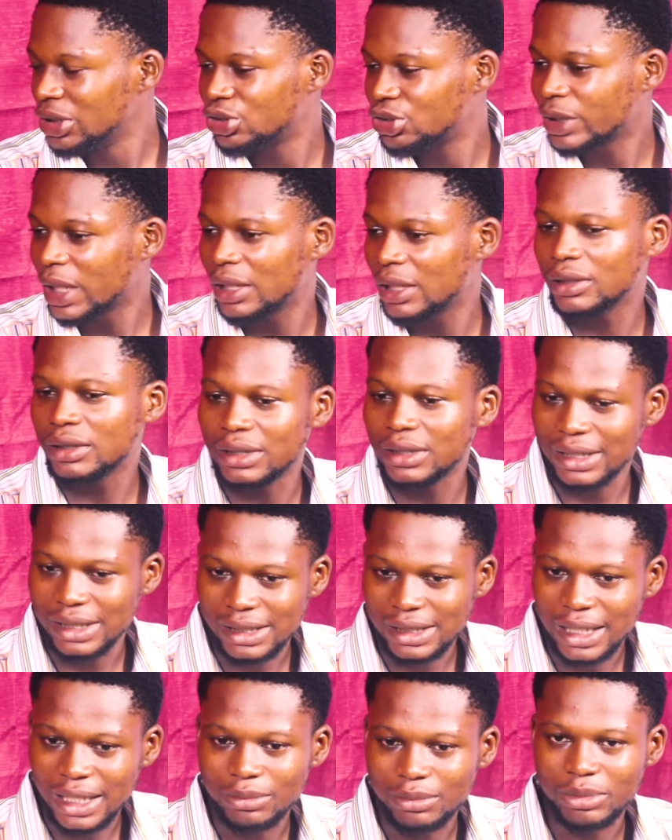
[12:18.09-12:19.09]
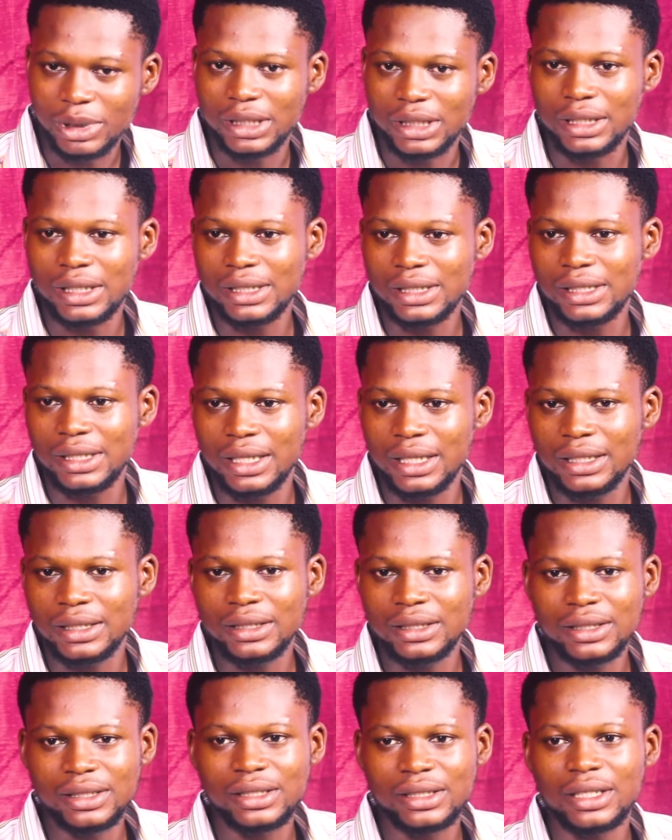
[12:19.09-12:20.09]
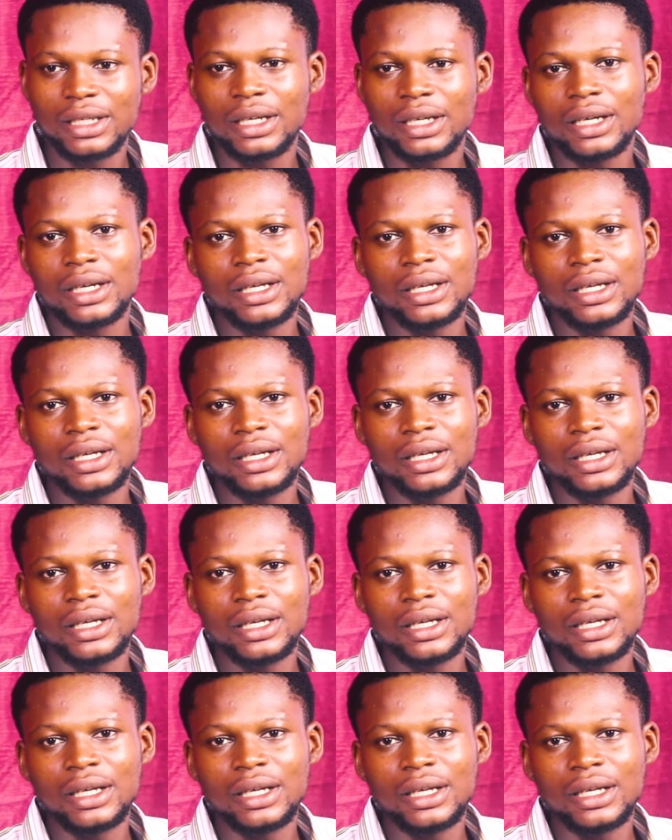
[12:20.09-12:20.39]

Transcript: Try and understand me. These things,